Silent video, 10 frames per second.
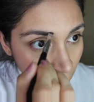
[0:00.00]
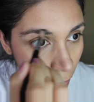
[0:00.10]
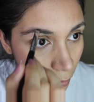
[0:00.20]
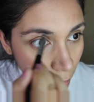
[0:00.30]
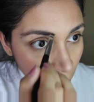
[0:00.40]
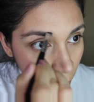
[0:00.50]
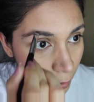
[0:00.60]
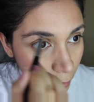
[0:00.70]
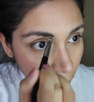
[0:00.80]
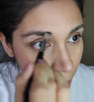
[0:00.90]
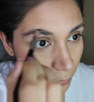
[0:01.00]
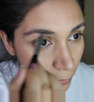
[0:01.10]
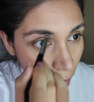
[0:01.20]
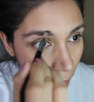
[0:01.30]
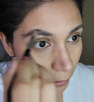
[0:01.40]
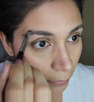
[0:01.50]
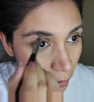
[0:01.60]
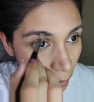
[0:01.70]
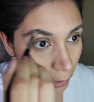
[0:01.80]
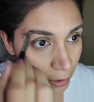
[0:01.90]
not really define, if
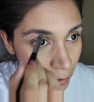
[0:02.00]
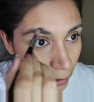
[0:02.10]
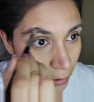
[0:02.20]
that makes any